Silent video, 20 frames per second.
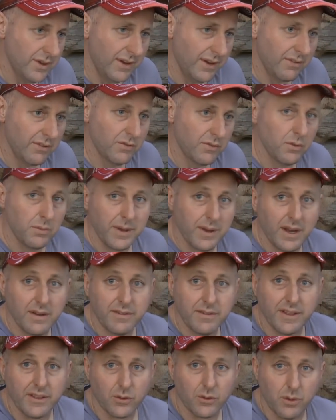heavy for me and I
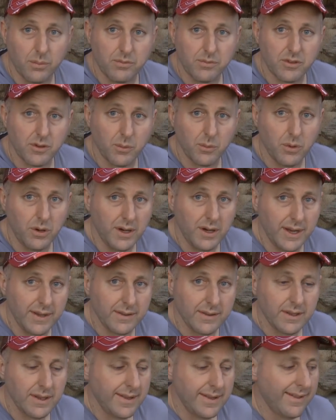found the grip too wide.
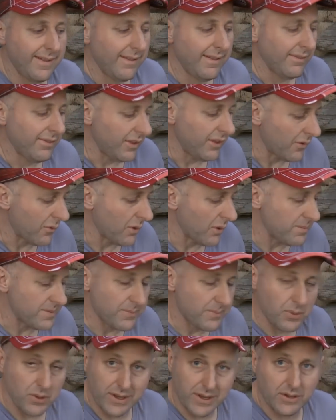The grip's
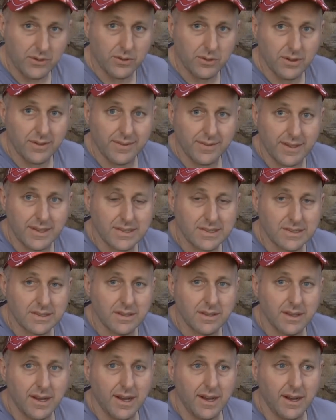pretty good on this.
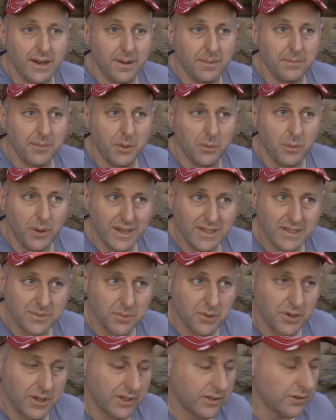The weight's
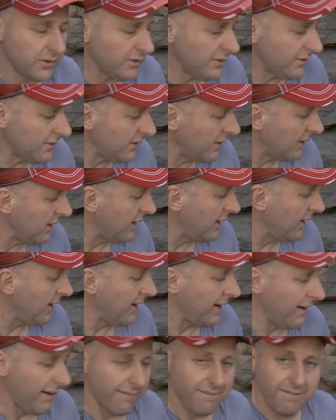pretty good.
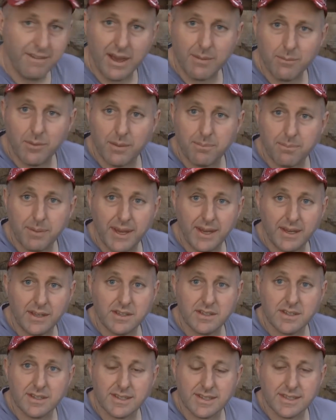I found my
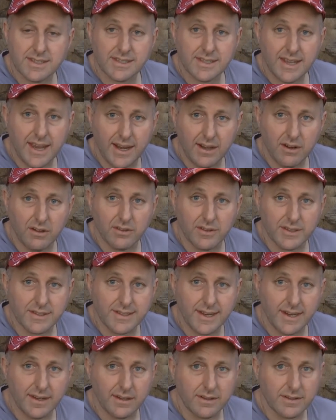pin just sat on the
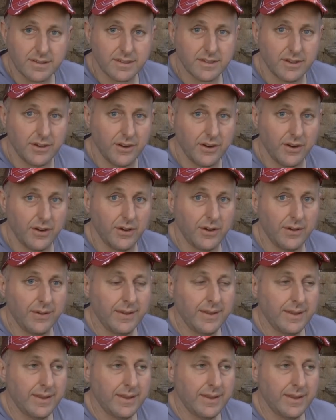center, so